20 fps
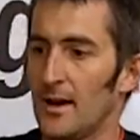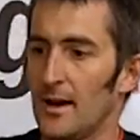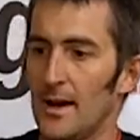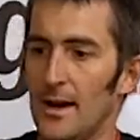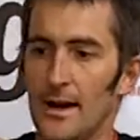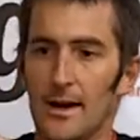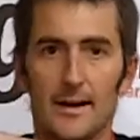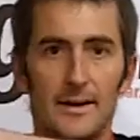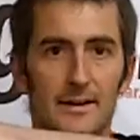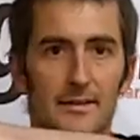
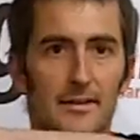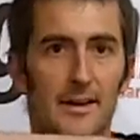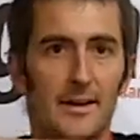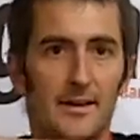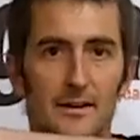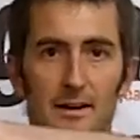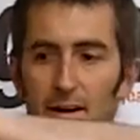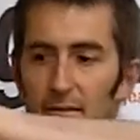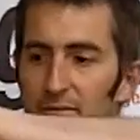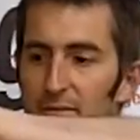Uh, I'm going to
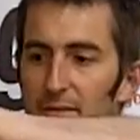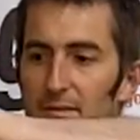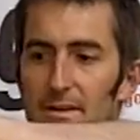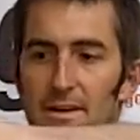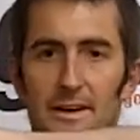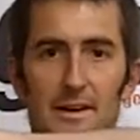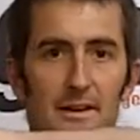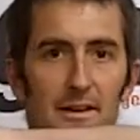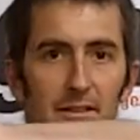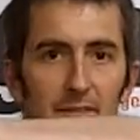take off the
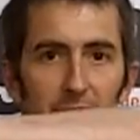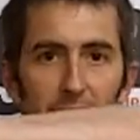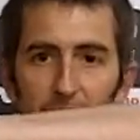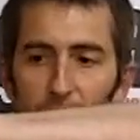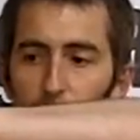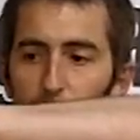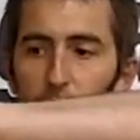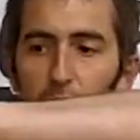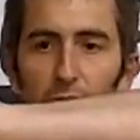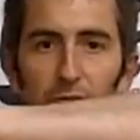lid on
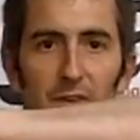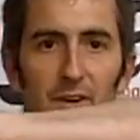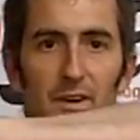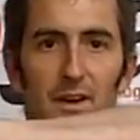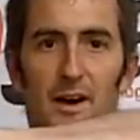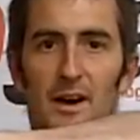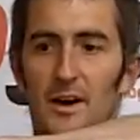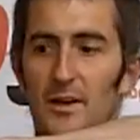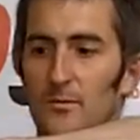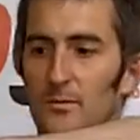this
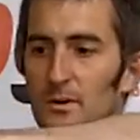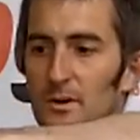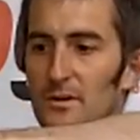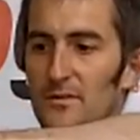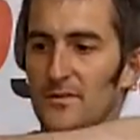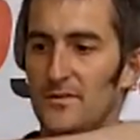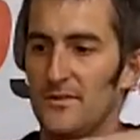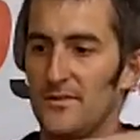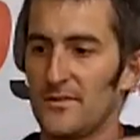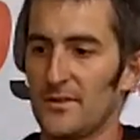woven
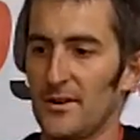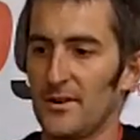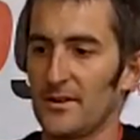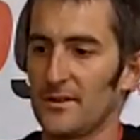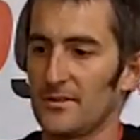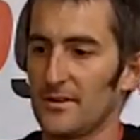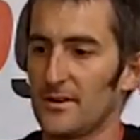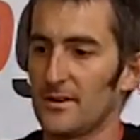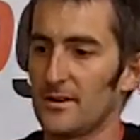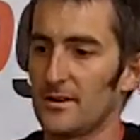non-woven
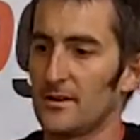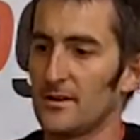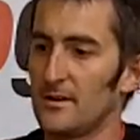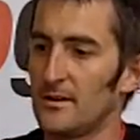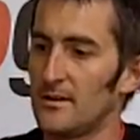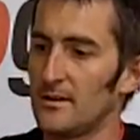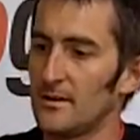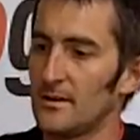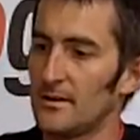30 liter